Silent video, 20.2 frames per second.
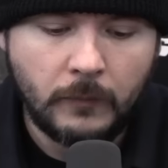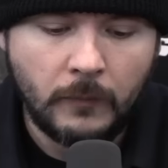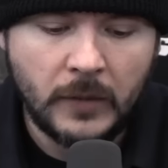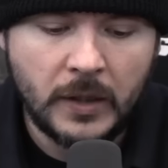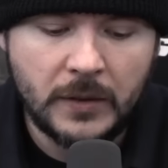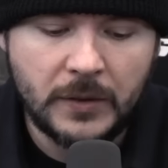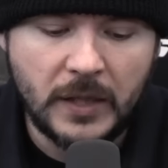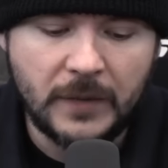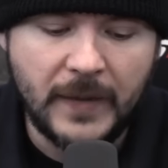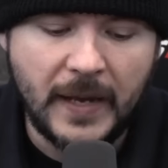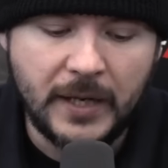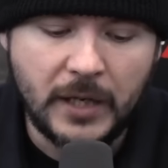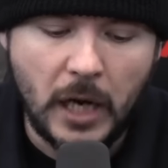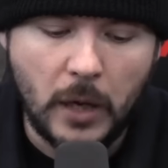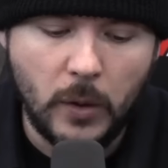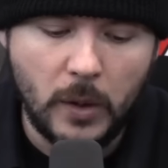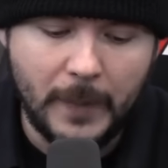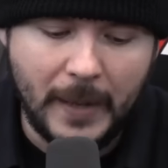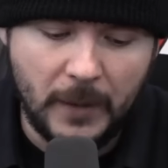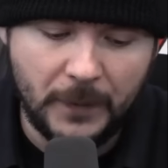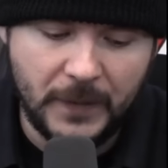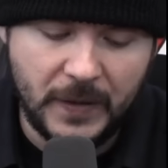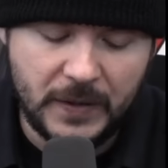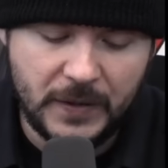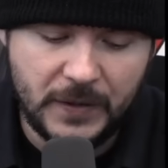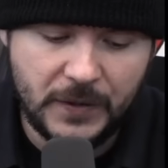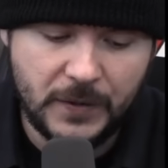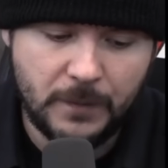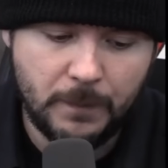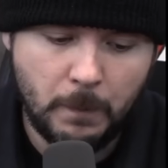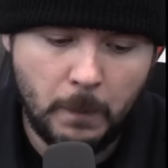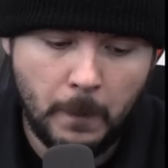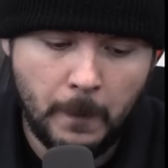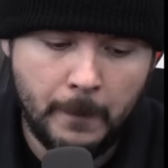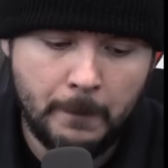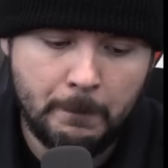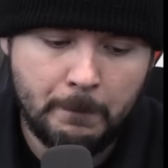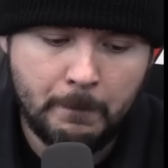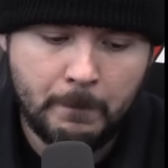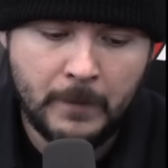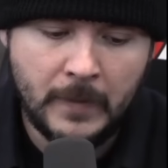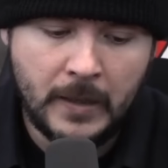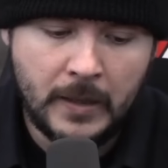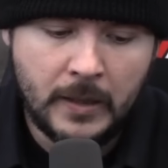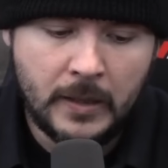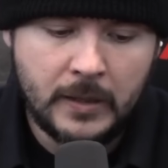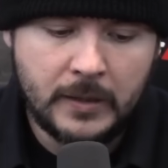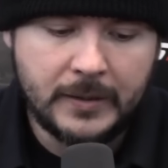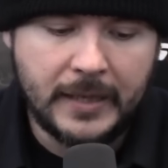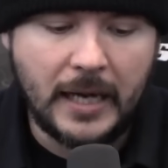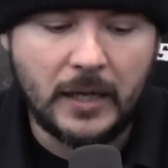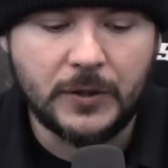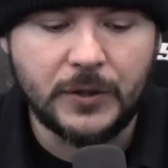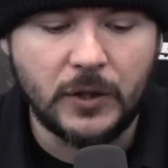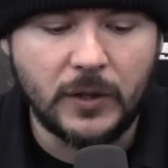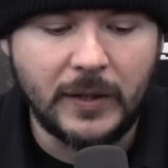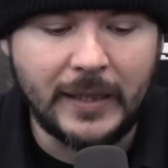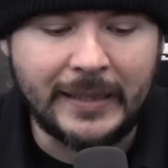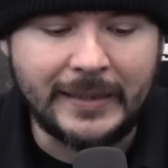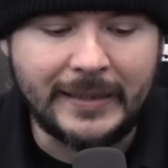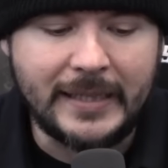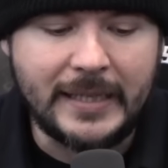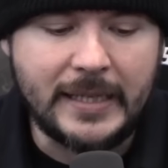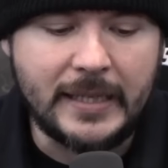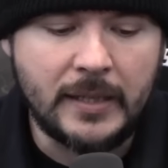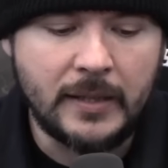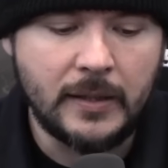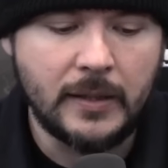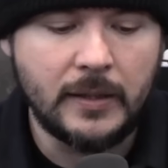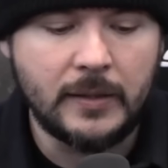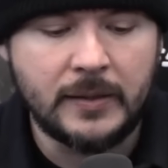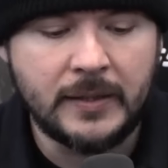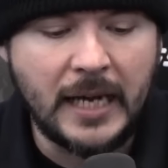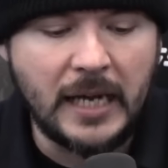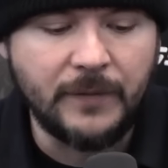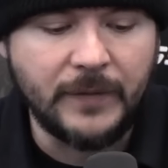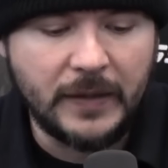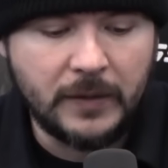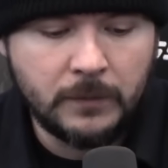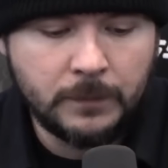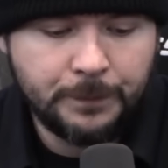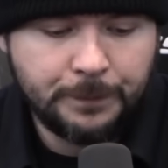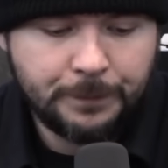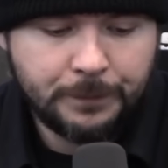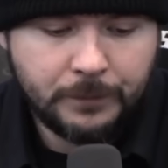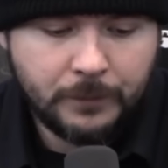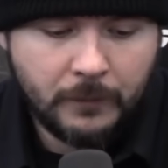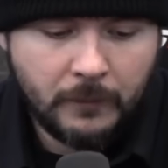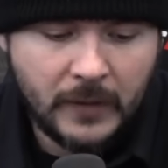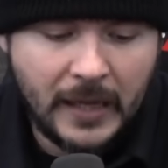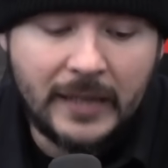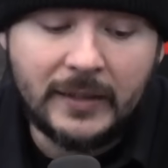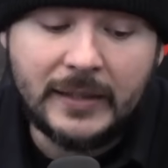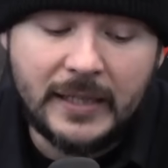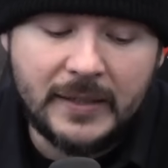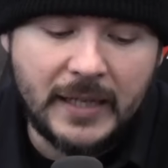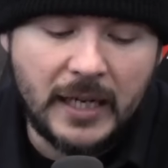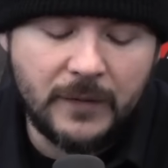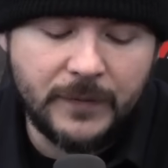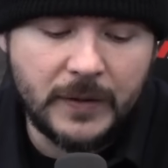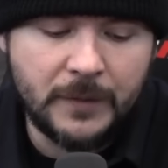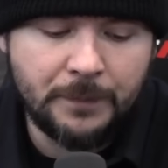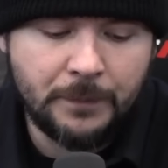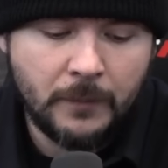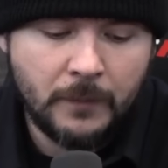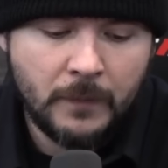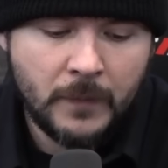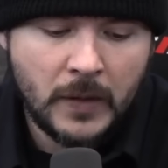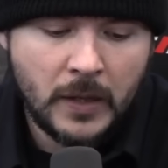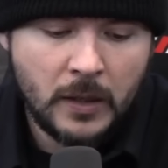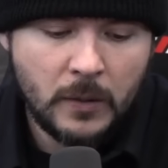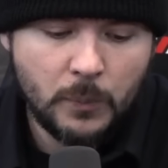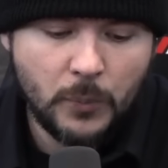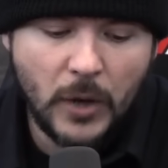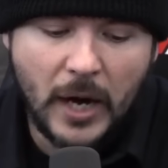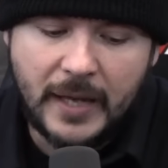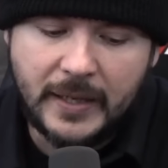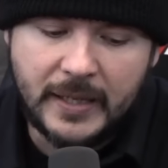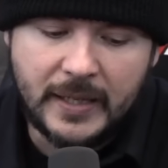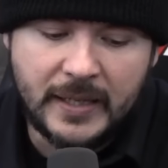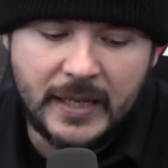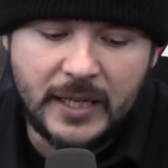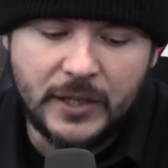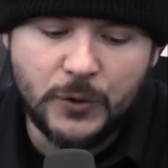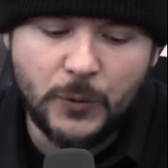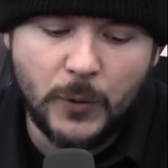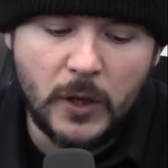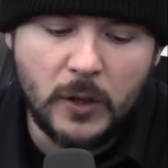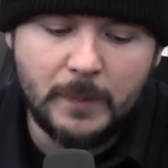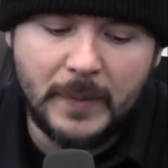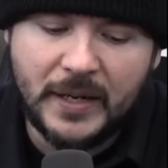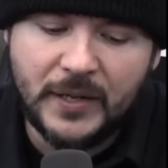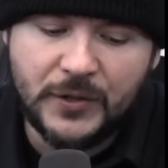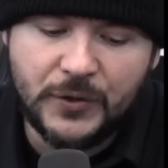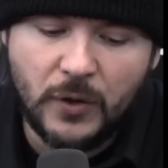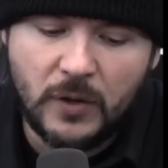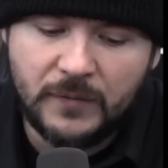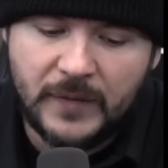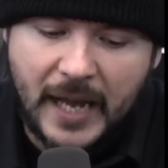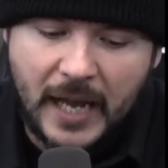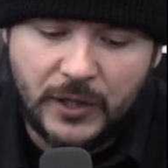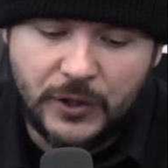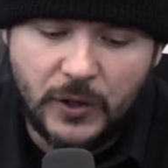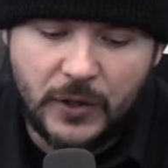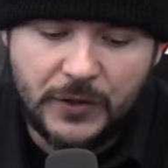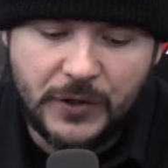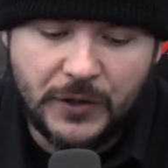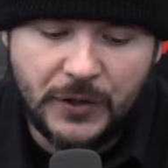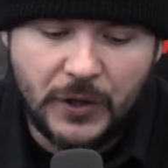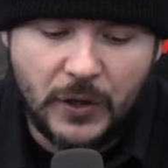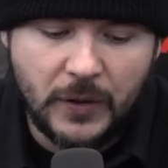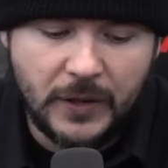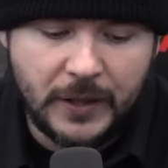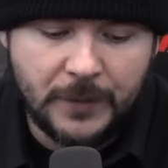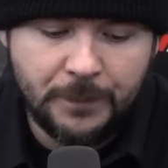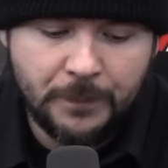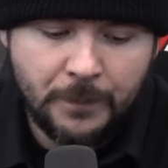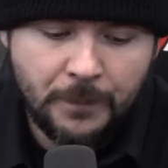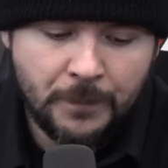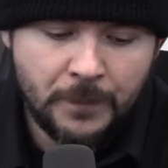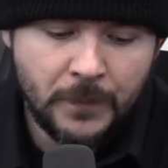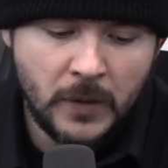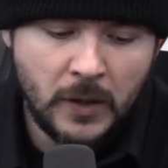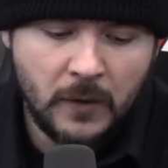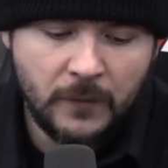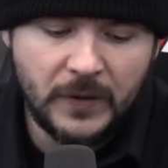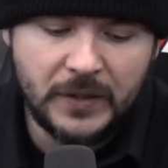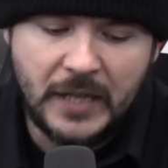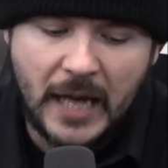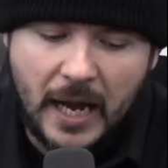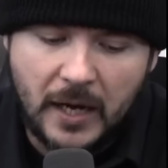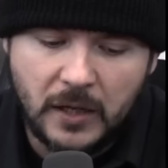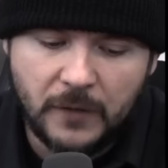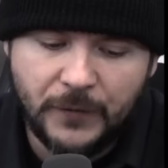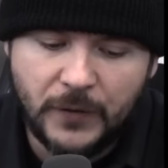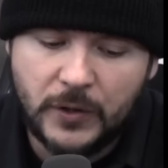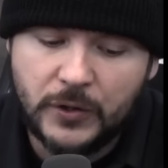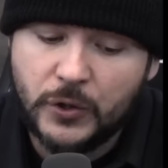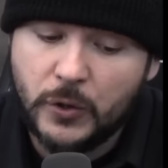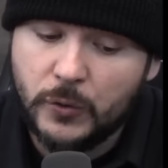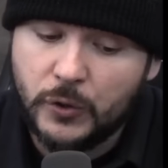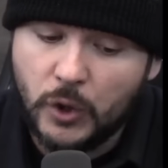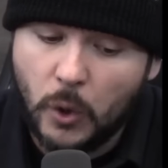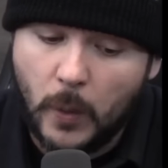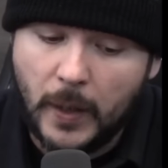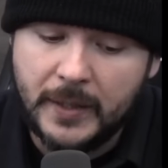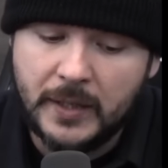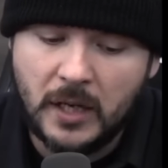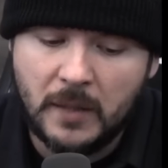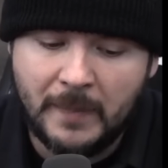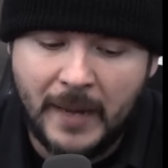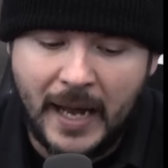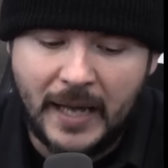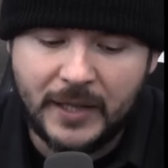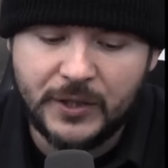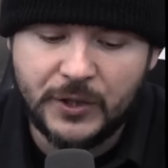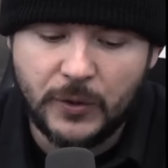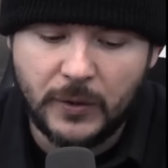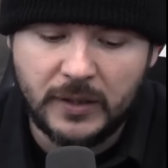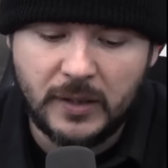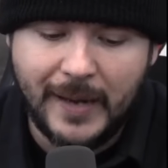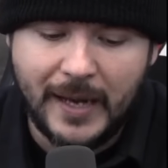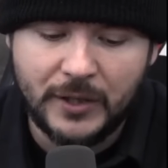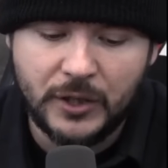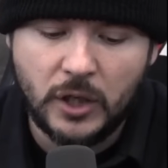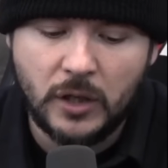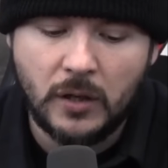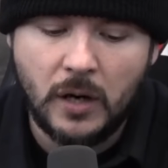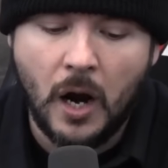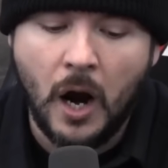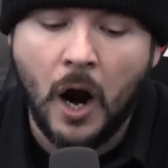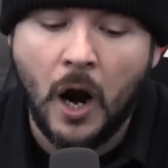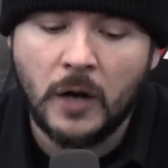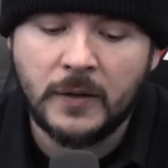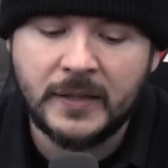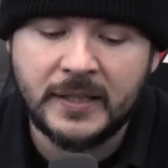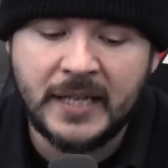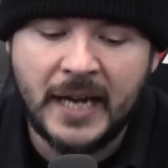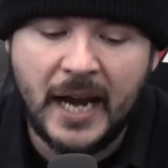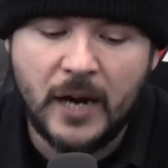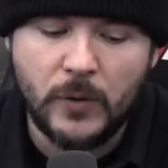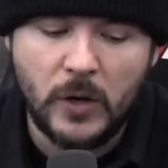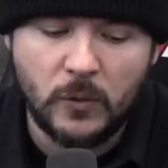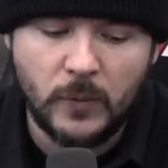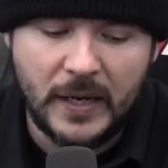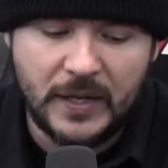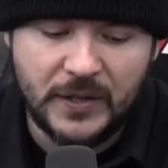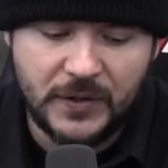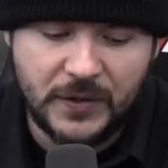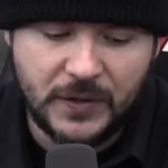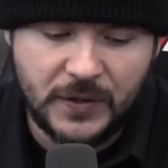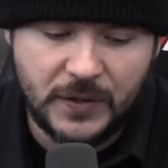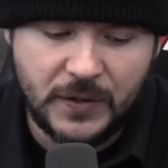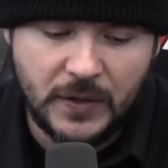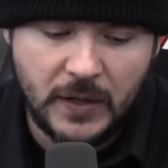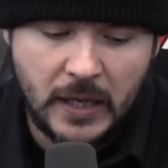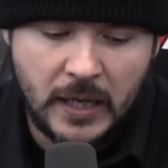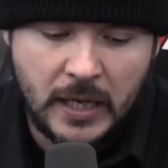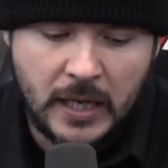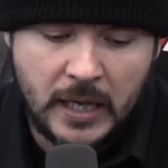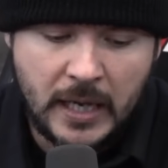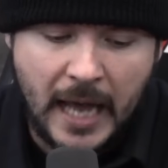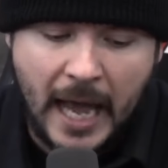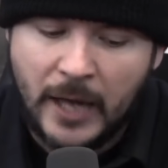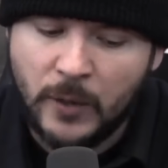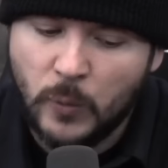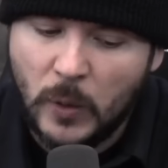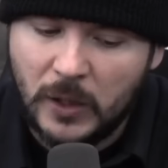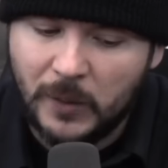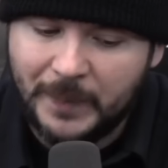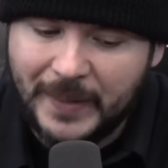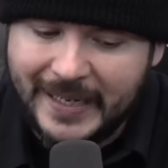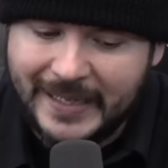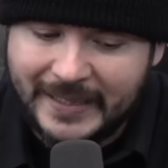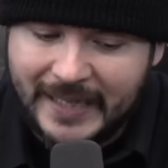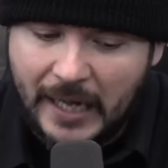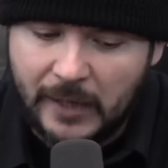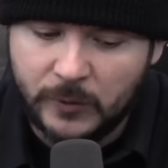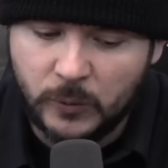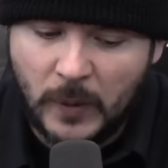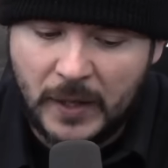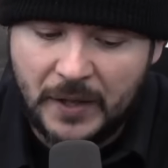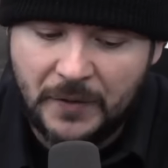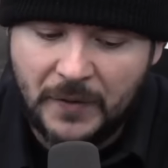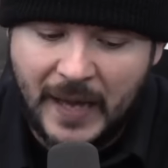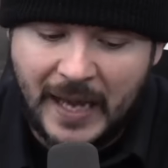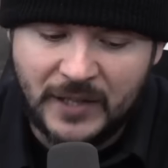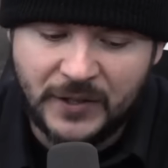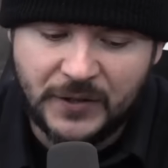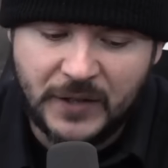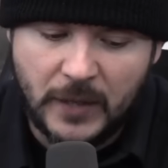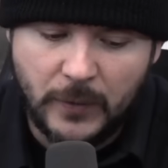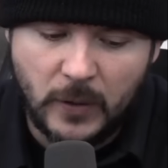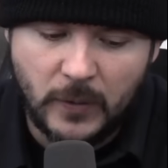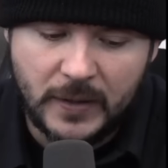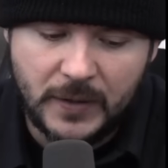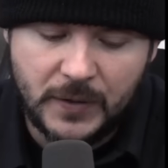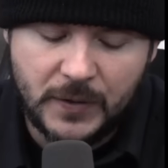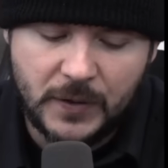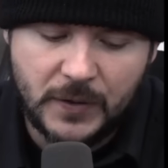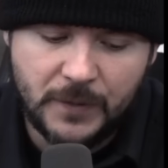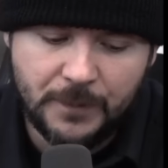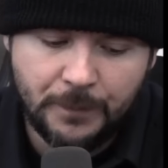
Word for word: Did they know about this? Dr. Eli David, Eli David, breaking Israel Minister of National Security, Photographers who joined Hamas during the massacre are terrorists and will be dealt with as terrorists.